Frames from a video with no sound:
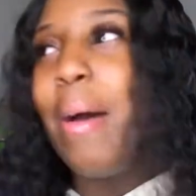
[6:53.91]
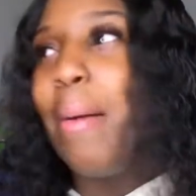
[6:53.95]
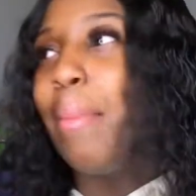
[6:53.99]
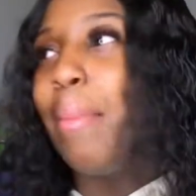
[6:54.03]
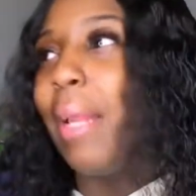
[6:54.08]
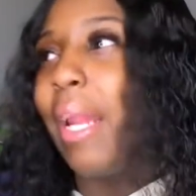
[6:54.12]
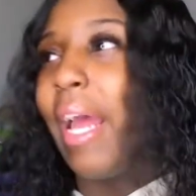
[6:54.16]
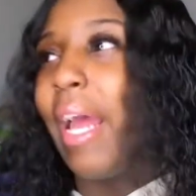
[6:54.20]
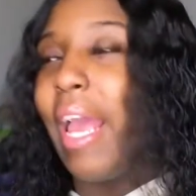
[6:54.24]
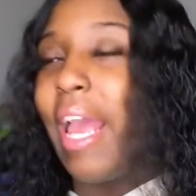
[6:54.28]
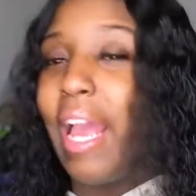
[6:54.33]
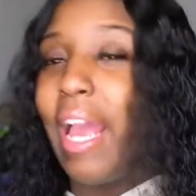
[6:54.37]

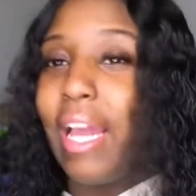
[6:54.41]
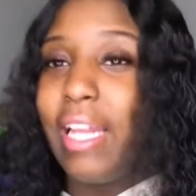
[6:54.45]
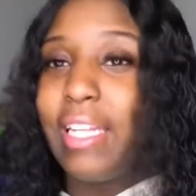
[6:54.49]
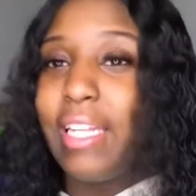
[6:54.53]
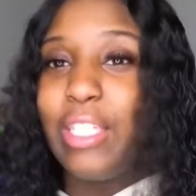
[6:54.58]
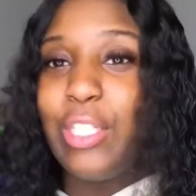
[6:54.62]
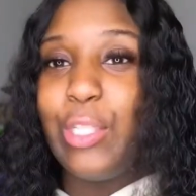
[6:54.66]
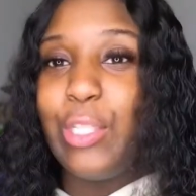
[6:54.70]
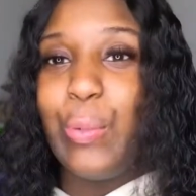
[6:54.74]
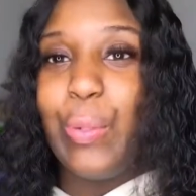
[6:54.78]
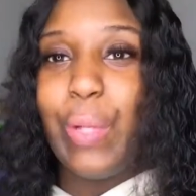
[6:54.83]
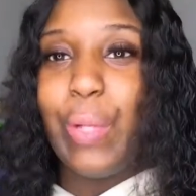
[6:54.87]
But I had to
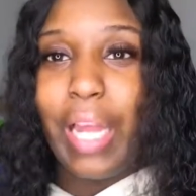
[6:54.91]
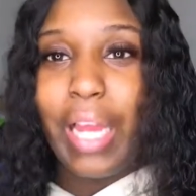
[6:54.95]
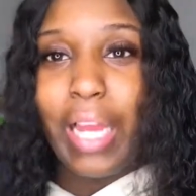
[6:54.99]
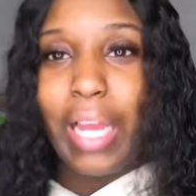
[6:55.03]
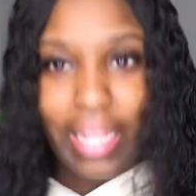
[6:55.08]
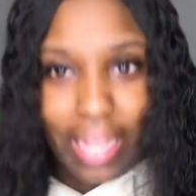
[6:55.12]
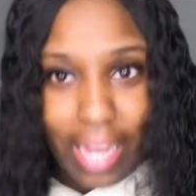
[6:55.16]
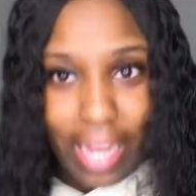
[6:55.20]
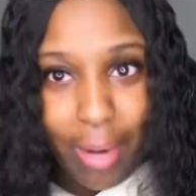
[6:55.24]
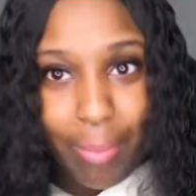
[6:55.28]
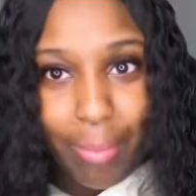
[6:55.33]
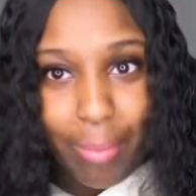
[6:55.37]
do like a
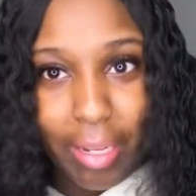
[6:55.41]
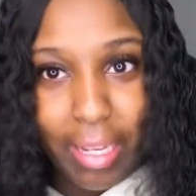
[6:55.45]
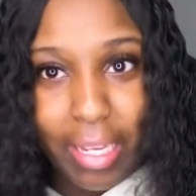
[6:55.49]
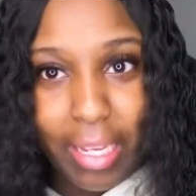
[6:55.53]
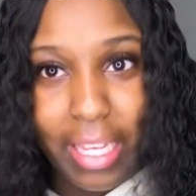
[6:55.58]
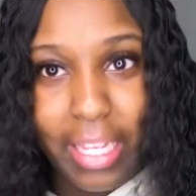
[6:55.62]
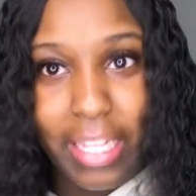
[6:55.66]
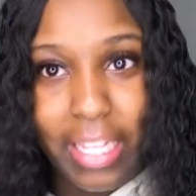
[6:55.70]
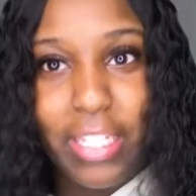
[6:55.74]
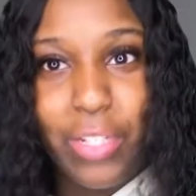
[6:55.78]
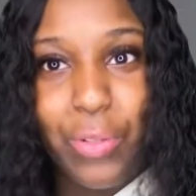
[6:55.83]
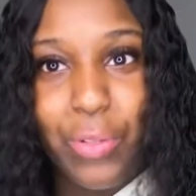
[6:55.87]
lot of
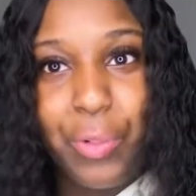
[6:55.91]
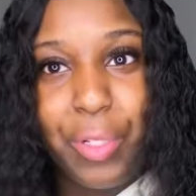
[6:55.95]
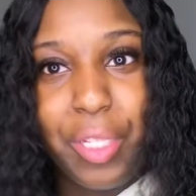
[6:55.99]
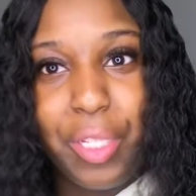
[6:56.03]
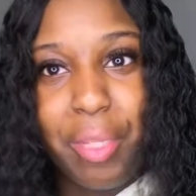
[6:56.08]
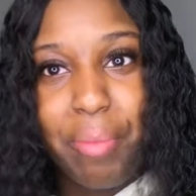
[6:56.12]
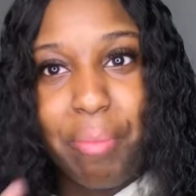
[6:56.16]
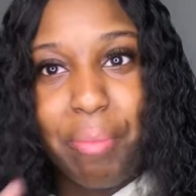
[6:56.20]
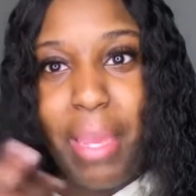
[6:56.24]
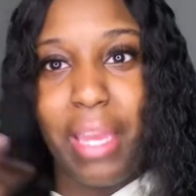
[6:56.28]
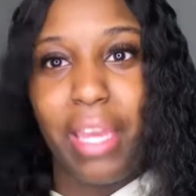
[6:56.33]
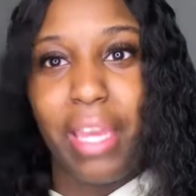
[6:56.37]
plucking to
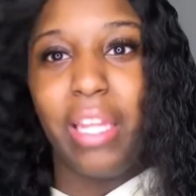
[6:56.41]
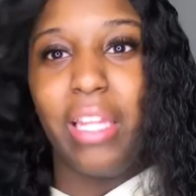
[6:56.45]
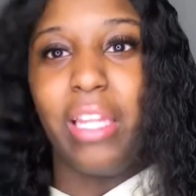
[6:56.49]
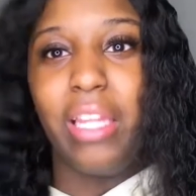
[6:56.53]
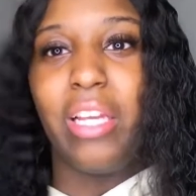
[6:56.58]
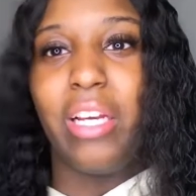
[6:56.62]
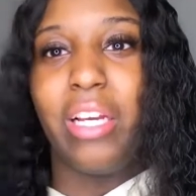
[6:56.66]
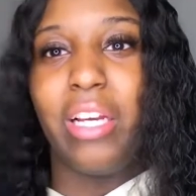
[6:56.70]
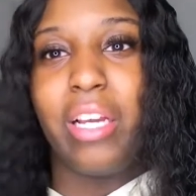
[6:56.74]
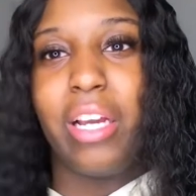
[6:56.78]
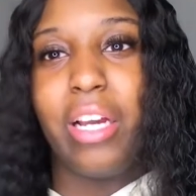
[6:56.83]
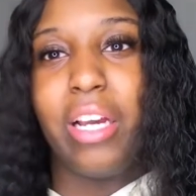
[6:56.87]
really make it
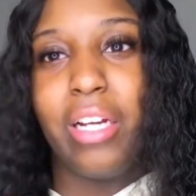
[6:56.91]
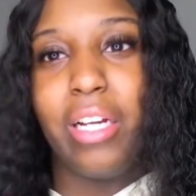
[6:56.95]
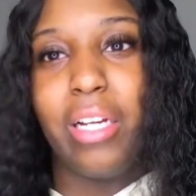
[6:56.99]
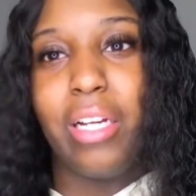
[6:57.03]
look